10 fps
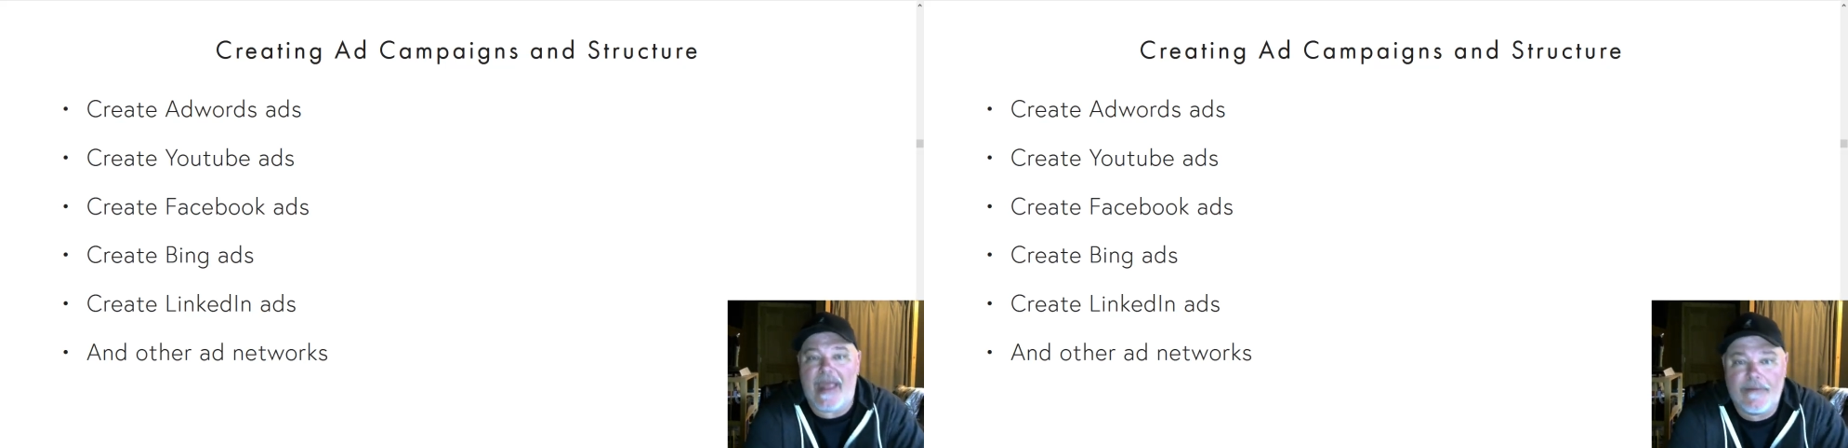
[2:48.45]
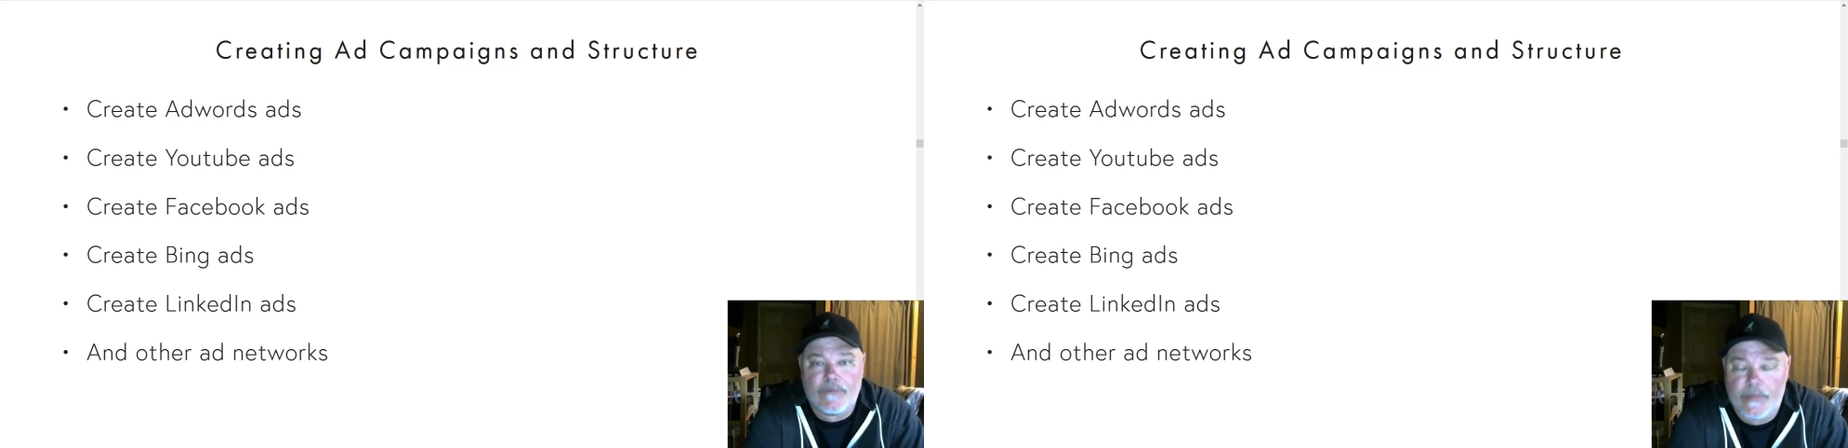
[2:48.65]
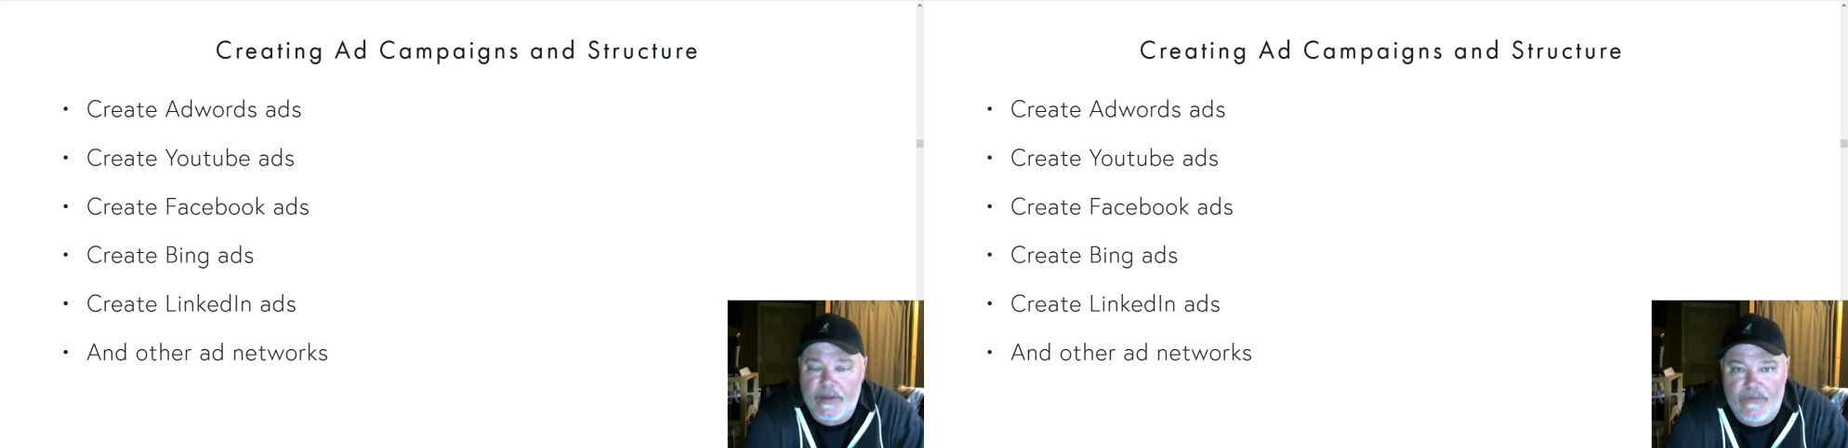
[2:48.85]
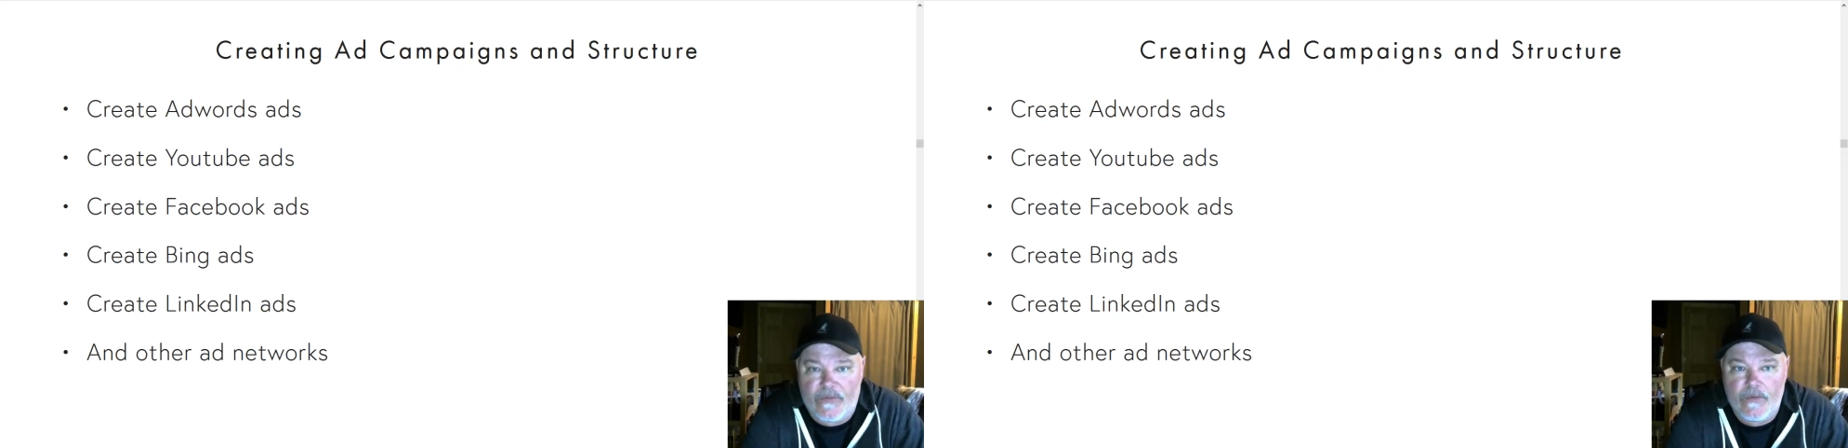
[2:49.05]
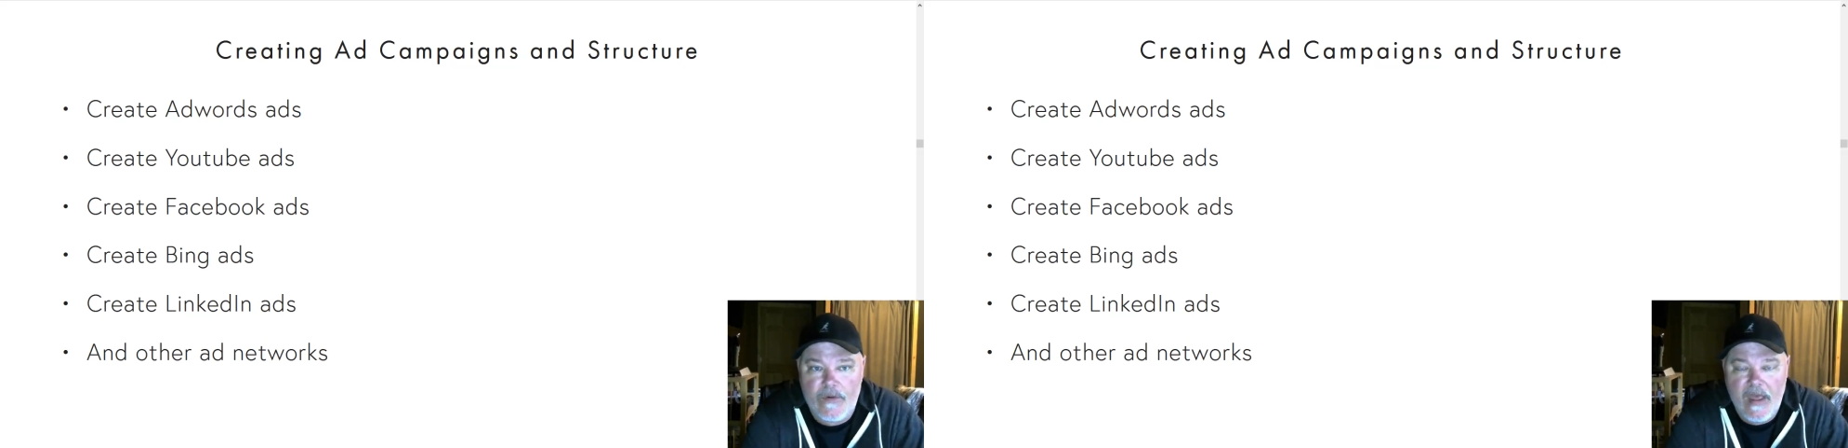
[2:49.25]
ever been
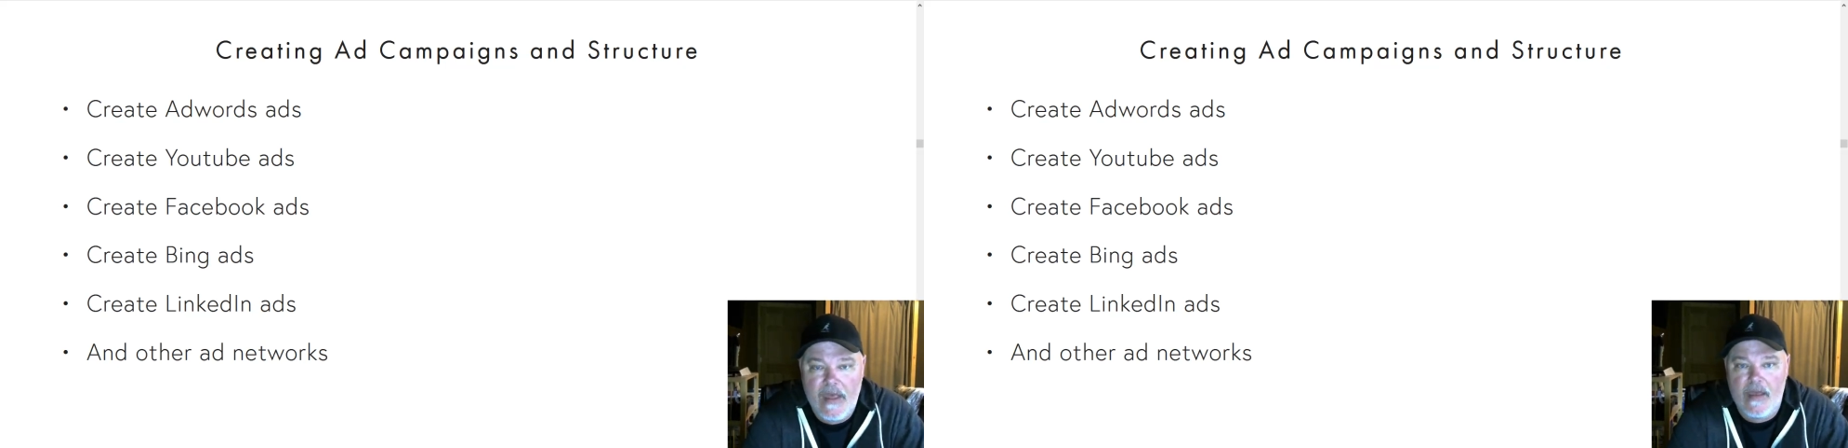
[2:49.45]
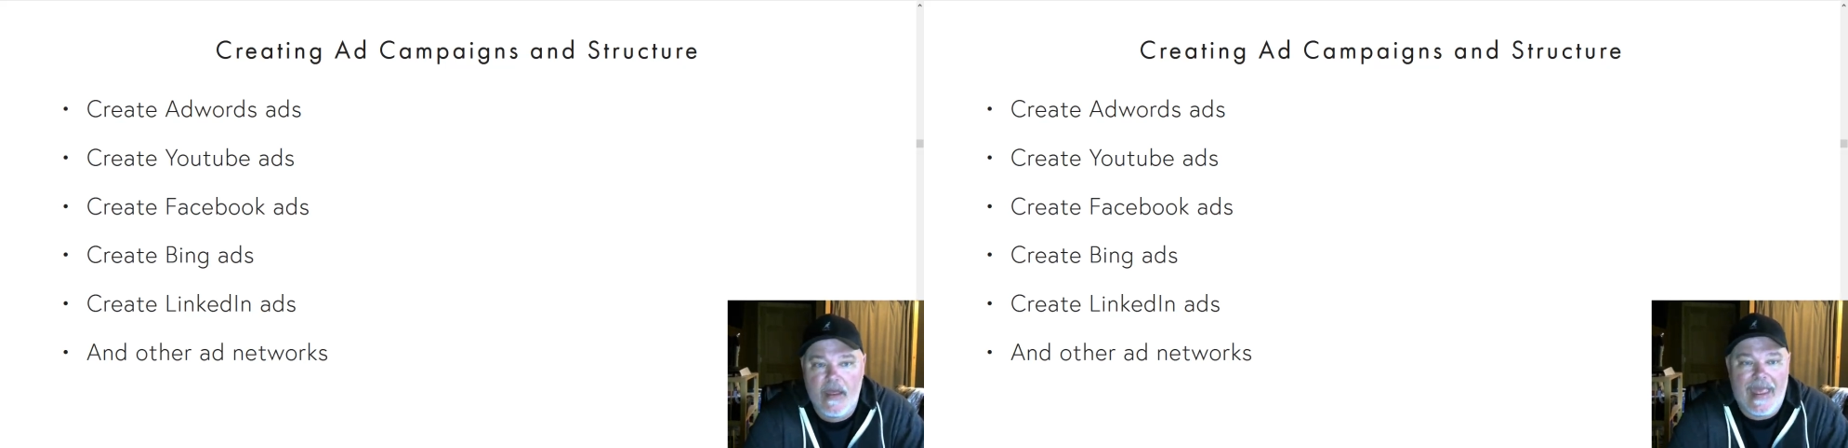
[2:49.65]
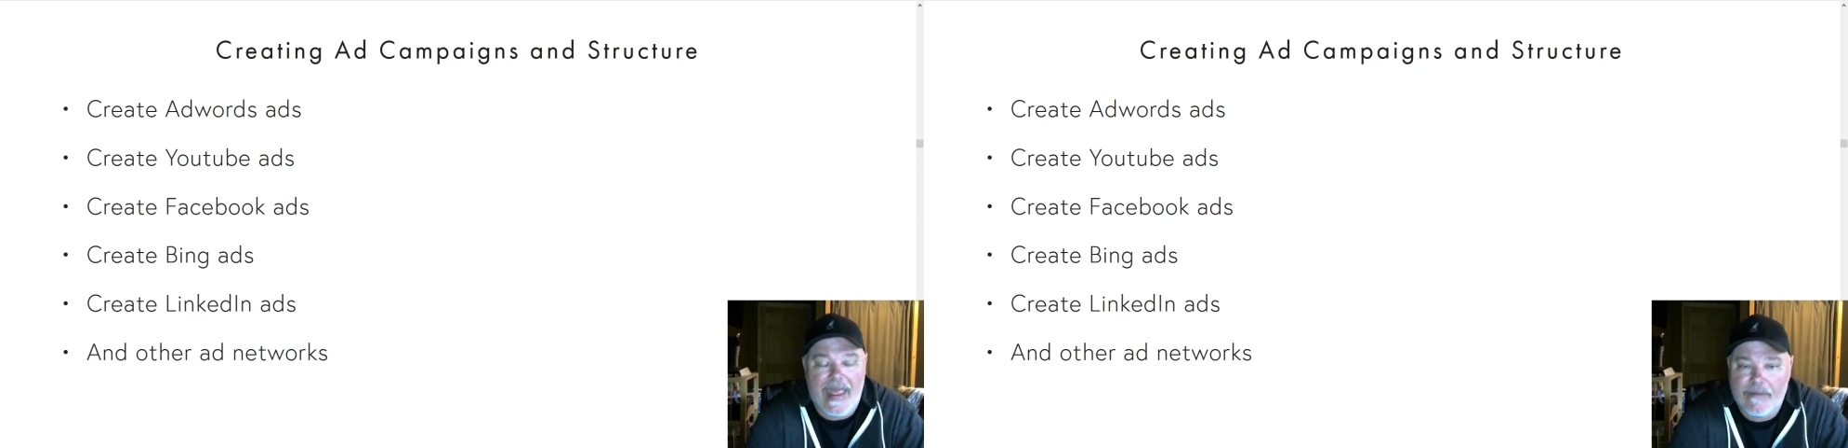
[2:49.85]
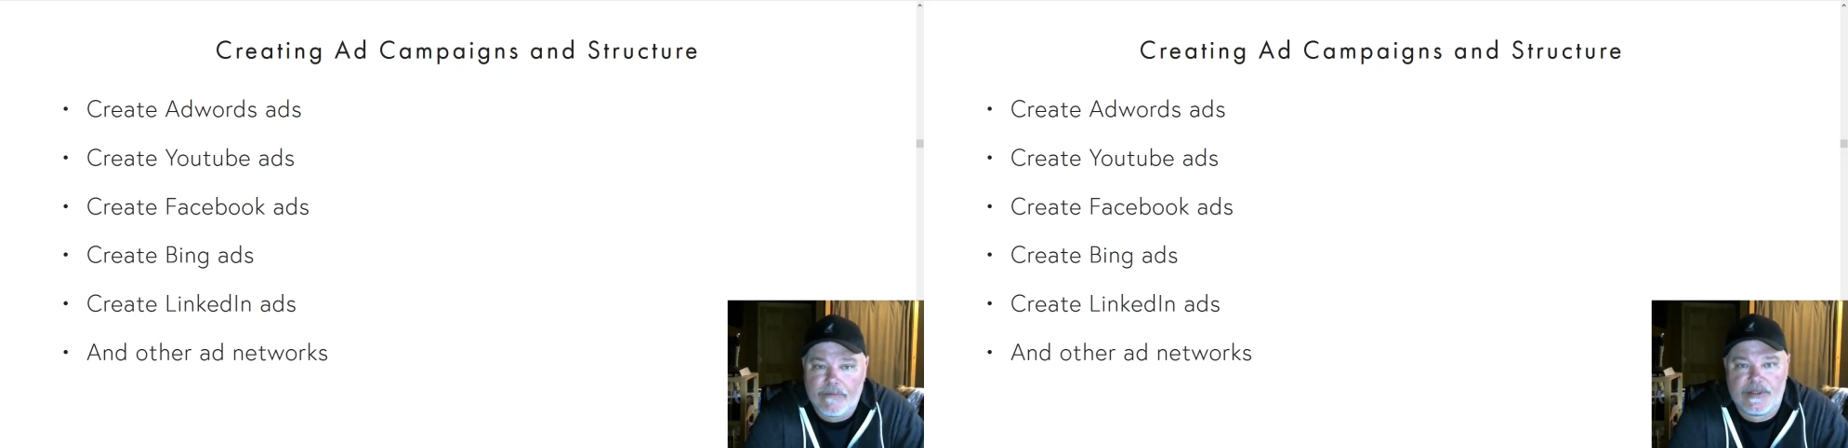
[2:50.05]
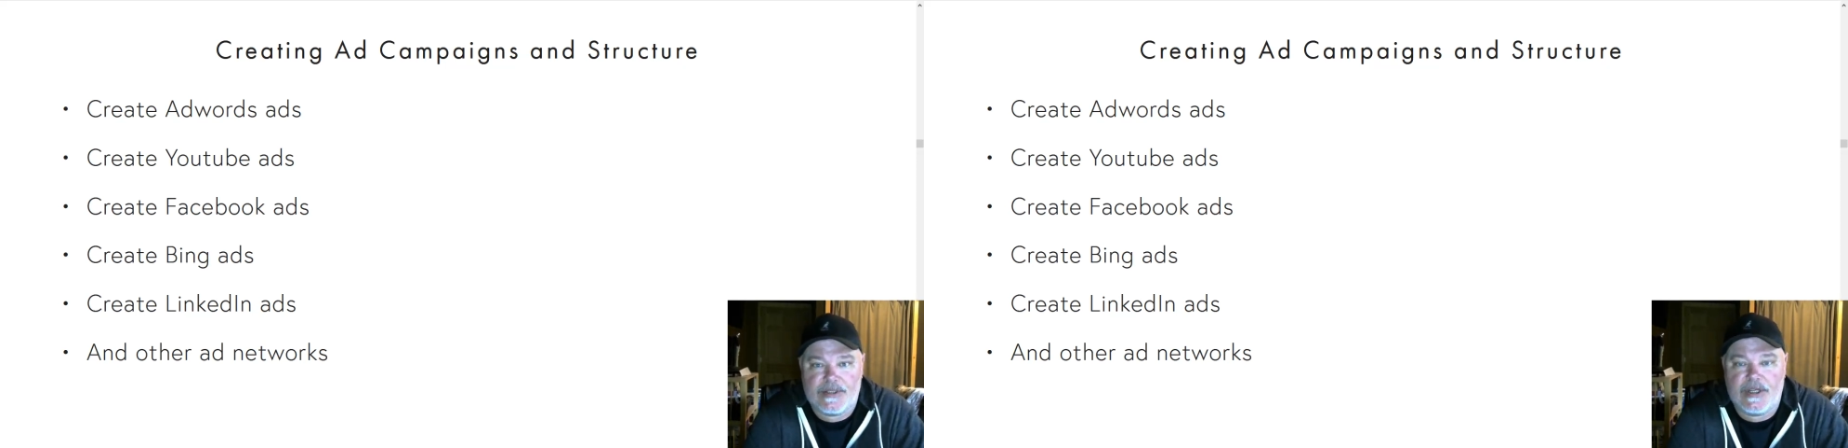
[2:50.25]
through,
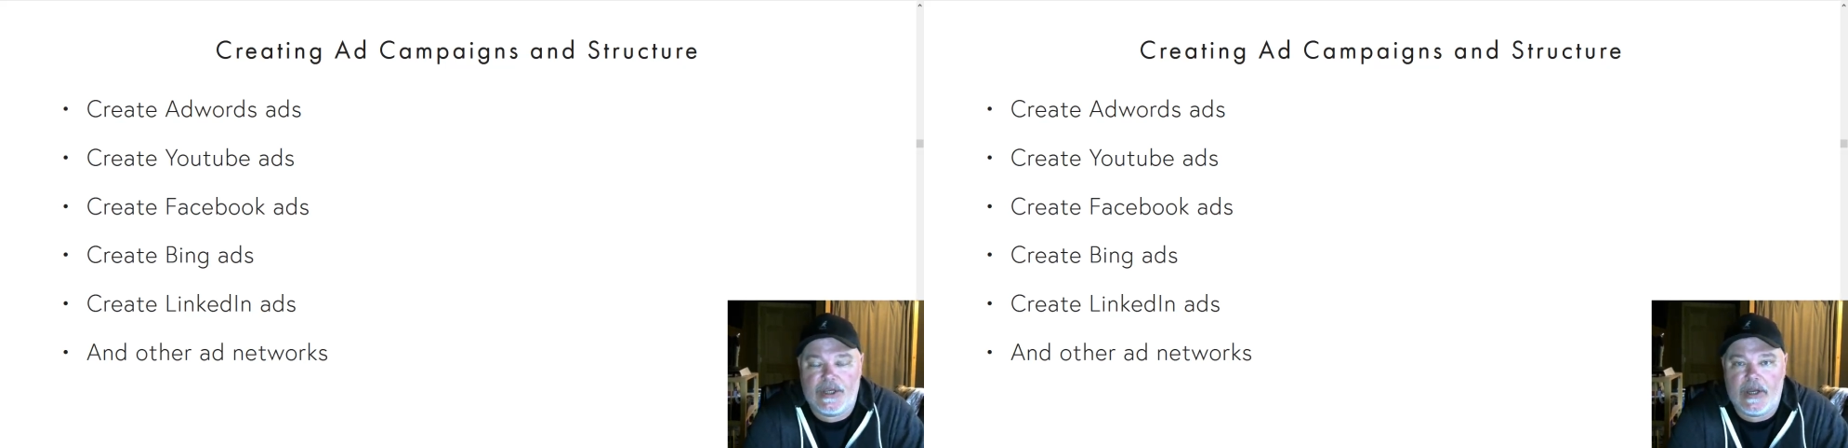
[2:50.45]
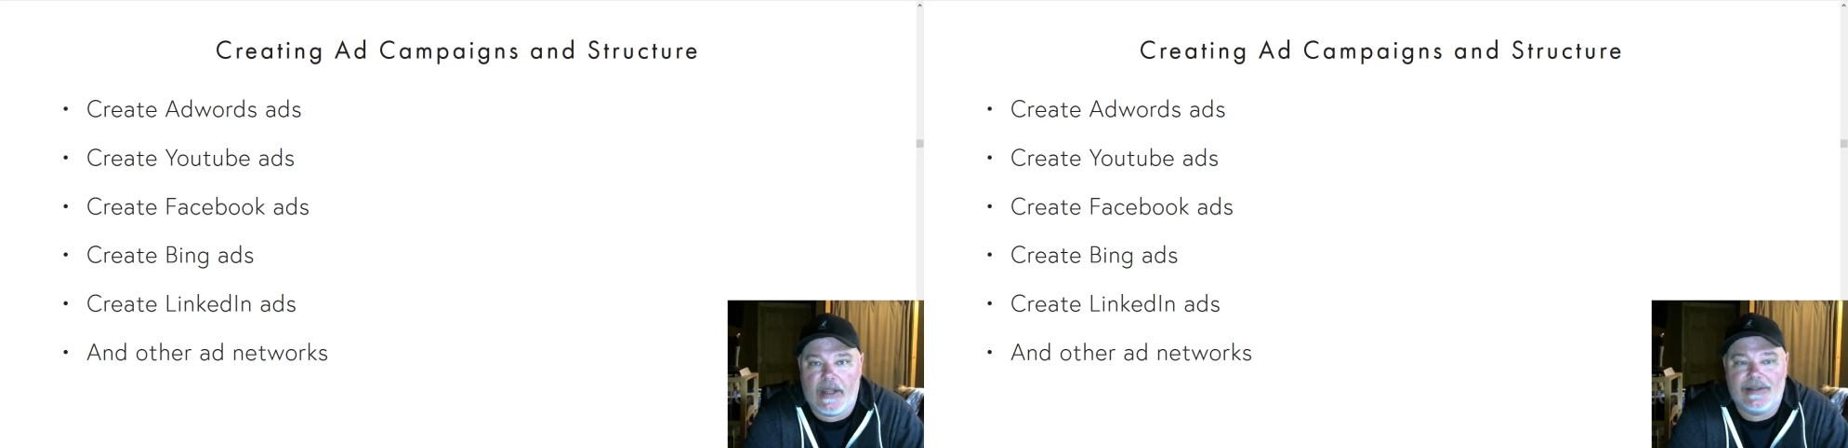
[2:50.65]
ever seen.